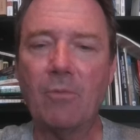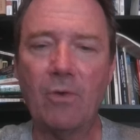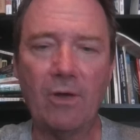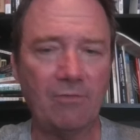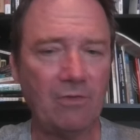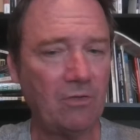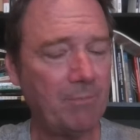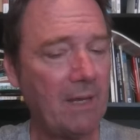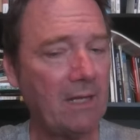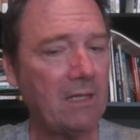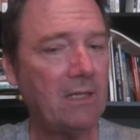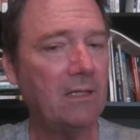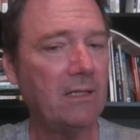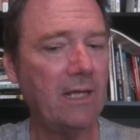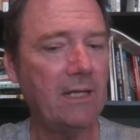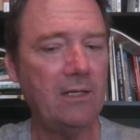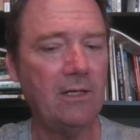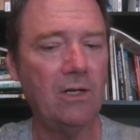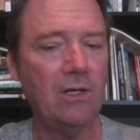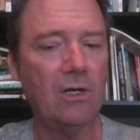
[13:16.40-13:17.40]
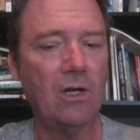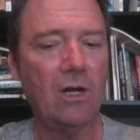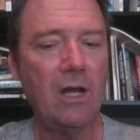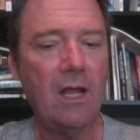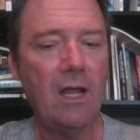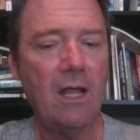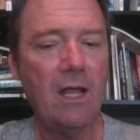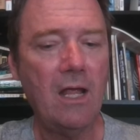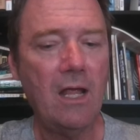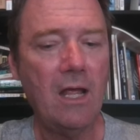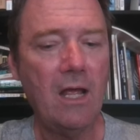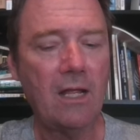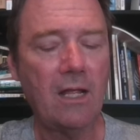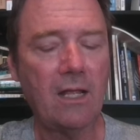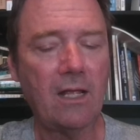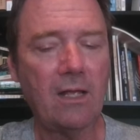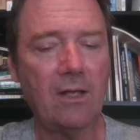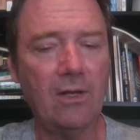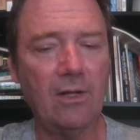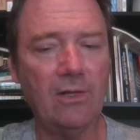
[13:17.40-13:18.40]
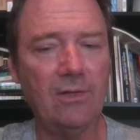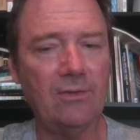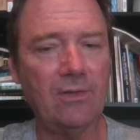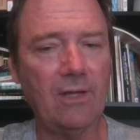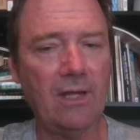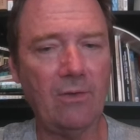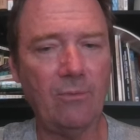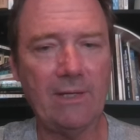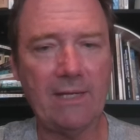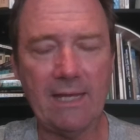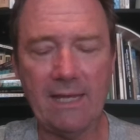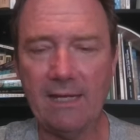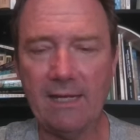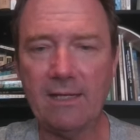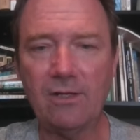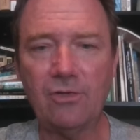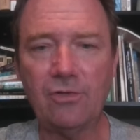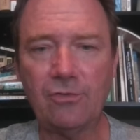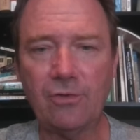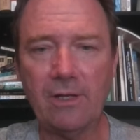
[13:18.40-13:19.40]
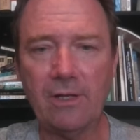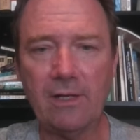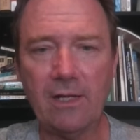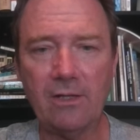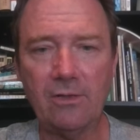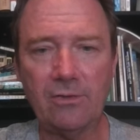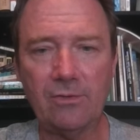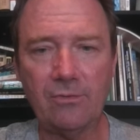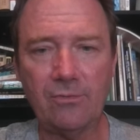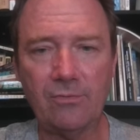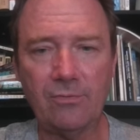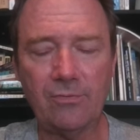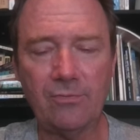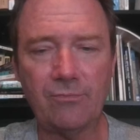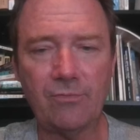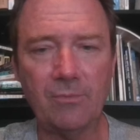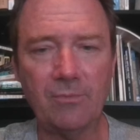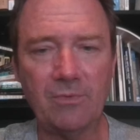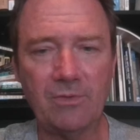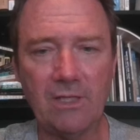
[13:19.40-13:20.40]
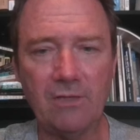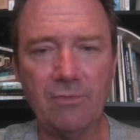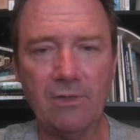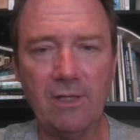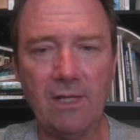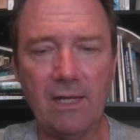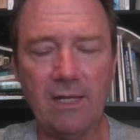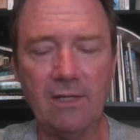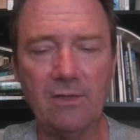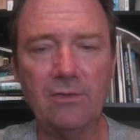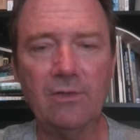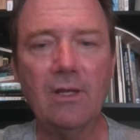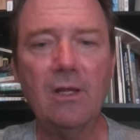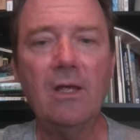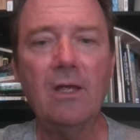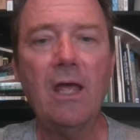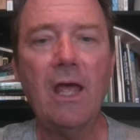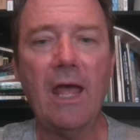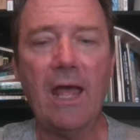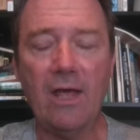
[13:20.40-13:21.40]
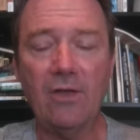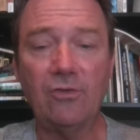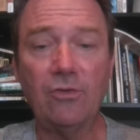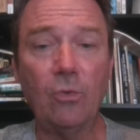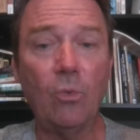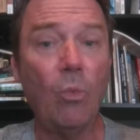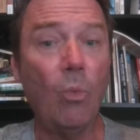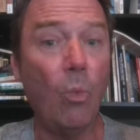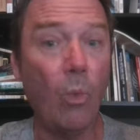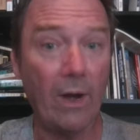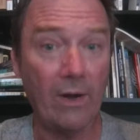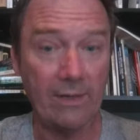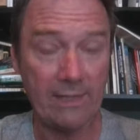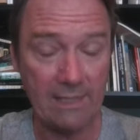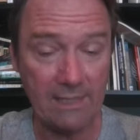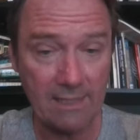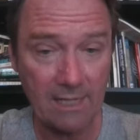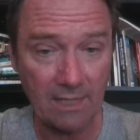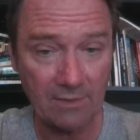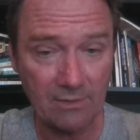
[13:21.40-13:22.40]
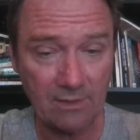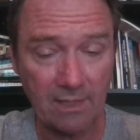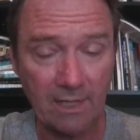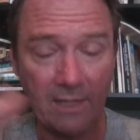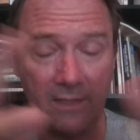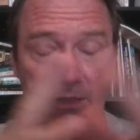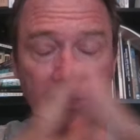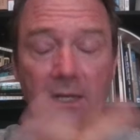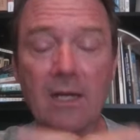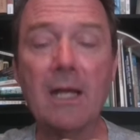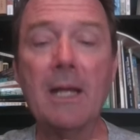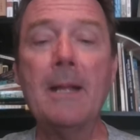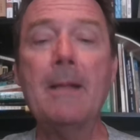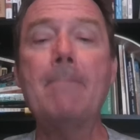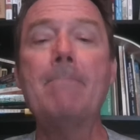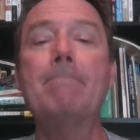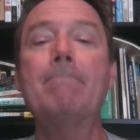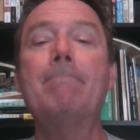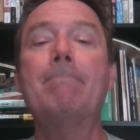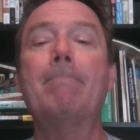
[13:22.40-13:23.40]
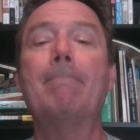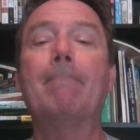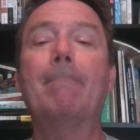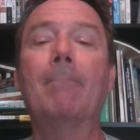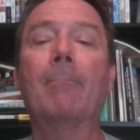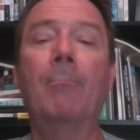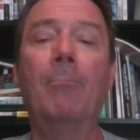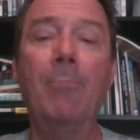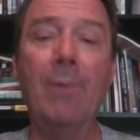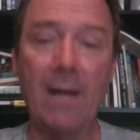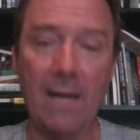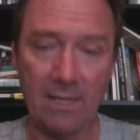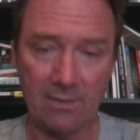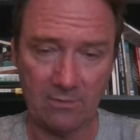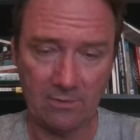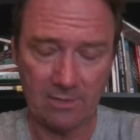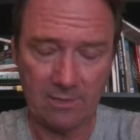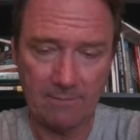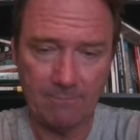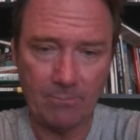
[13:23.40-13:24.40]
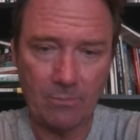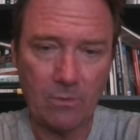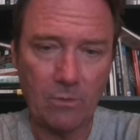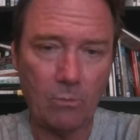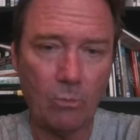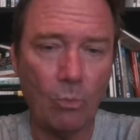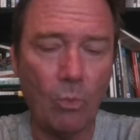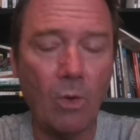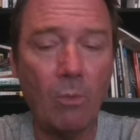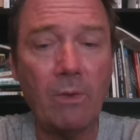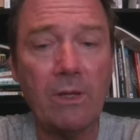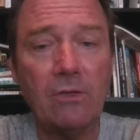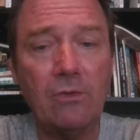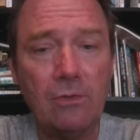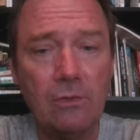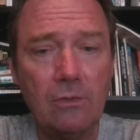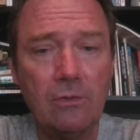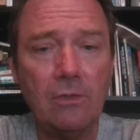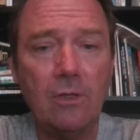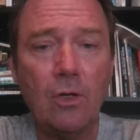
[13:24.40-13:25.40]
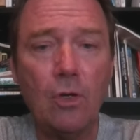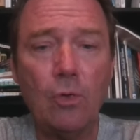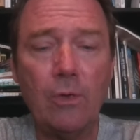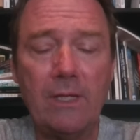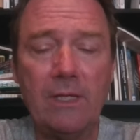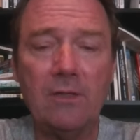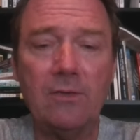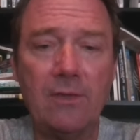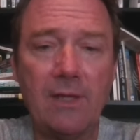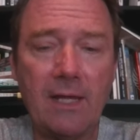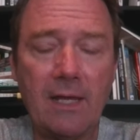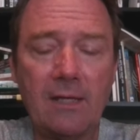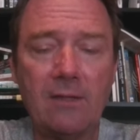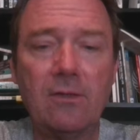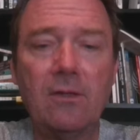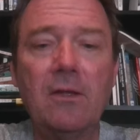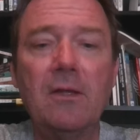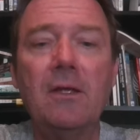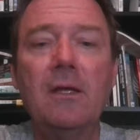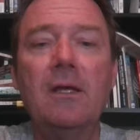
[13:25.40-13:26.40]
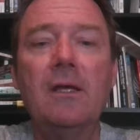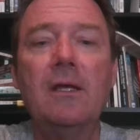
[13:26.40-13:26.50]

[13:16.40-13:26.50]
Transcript: we'll have to speculate here because we can't get a straight answer from Stephen Hayes as to where he got the idea. But what we do know is that